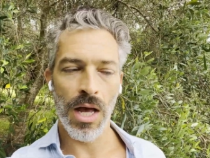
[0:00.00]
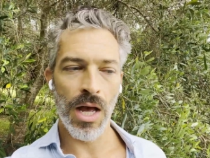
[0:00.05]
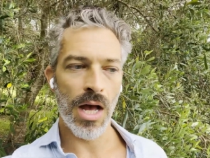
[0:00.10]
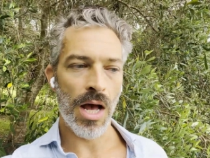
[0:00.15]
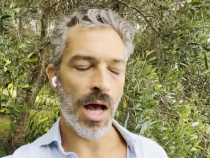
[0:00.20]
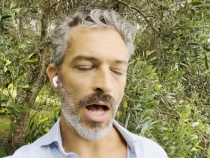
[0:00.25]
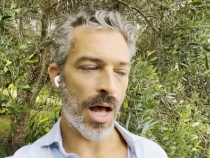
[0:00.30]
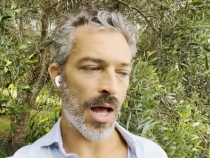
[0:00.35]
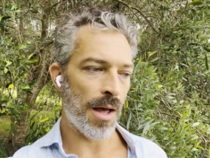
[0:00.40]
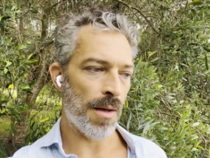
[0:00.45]

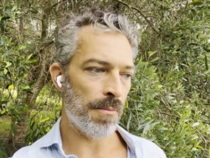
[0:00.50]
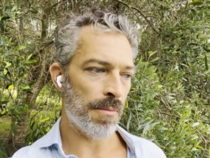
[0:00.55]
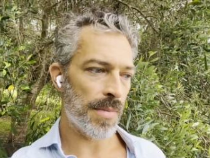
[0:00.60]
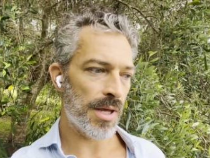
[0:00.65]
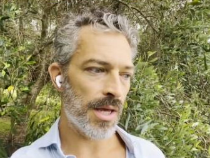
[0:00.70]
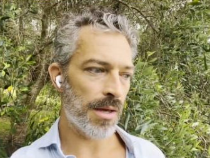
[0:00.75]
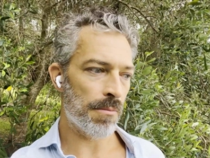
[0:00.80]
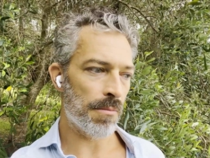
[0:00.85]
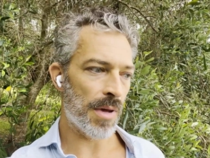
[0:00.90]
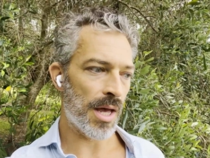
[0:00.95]

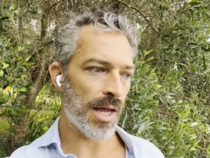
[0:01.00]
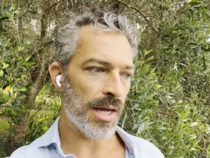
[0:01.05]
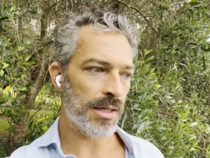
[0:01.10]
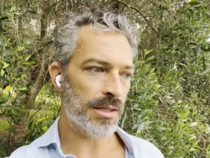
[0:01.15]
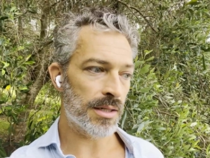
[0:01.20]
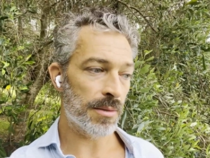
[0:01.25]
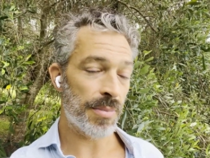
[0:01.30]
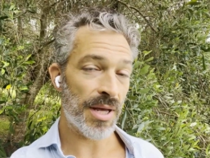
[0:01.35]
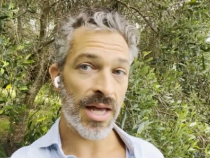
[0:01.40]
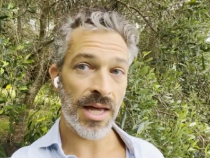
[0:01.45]
It might
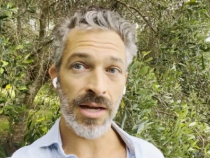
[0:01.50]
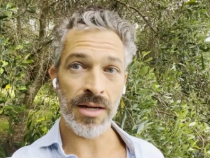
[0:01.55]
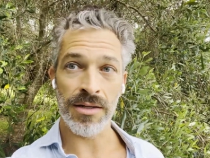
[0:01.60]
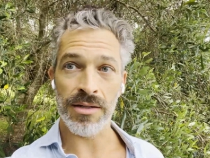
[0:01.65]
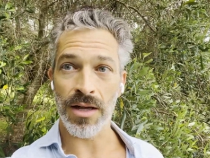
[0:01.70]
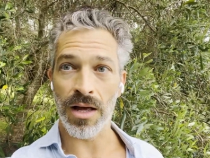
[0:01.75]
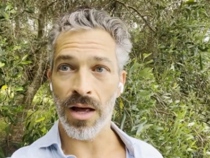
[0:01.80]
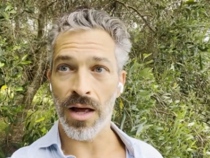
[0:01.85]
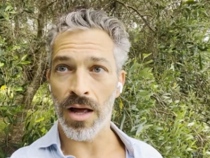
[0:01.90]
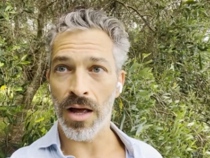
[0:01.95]
depend
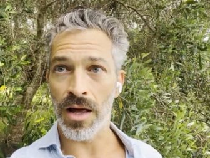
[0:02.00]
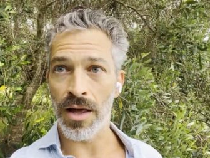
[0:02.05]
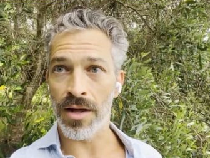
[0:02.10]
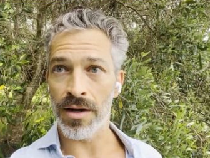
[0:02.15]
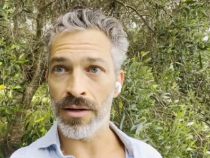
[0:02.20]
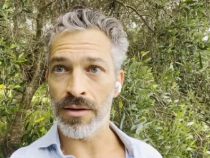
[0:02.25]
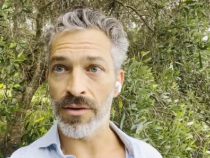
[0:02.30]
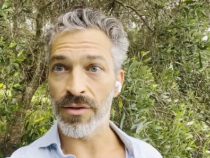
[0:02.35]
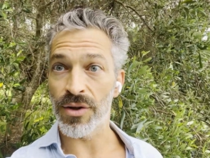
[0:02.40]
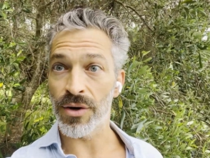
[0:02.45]

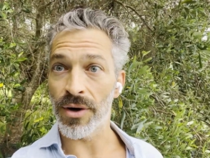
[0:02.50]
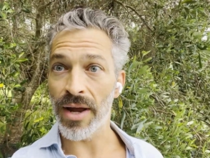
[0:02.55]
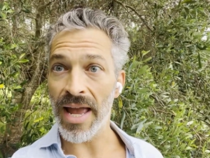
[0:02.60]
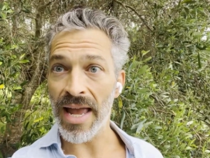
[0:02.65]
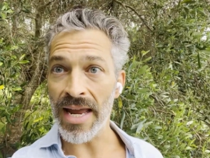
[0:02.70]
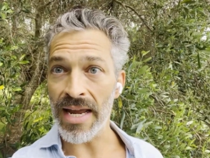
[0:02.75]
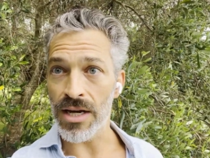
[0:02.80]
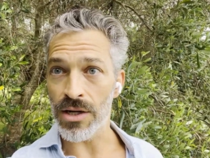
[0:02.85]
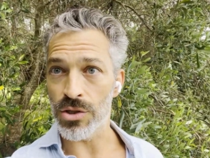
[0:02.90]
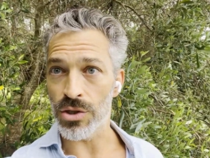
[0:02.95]
on their
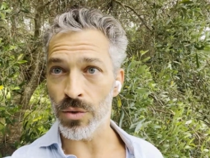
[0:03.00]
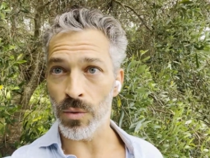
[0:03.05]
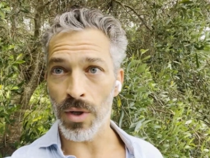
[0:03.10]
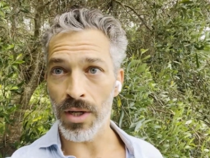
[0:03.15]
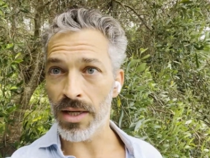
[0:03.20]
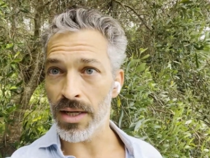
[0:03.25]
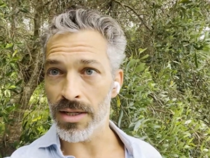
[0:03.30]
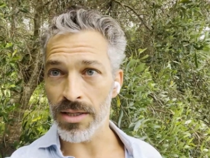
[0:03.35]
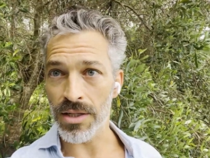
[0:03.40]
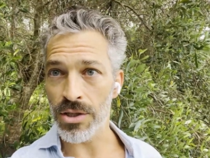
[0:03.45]
age and what
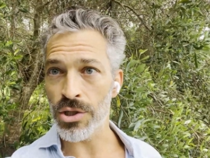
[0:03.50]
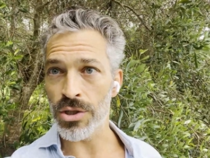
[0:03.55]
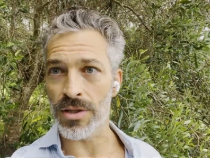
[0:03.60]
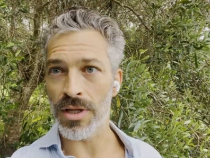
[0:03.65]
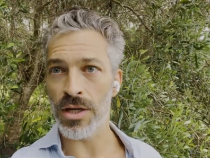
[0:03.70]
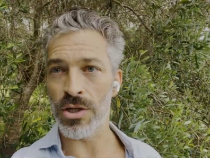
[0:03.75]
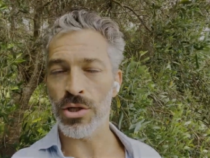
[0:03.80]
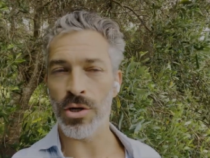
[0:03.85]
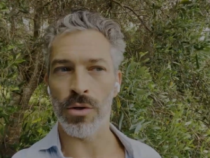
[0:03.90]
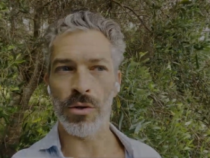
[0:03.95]
condition
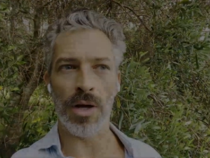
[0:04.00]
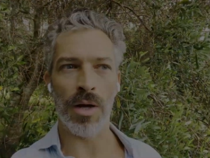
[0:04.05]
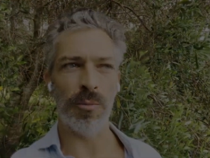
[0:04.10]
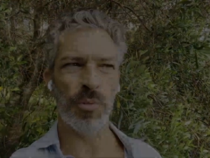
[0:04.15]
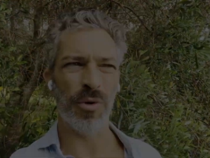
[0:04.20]
they showed up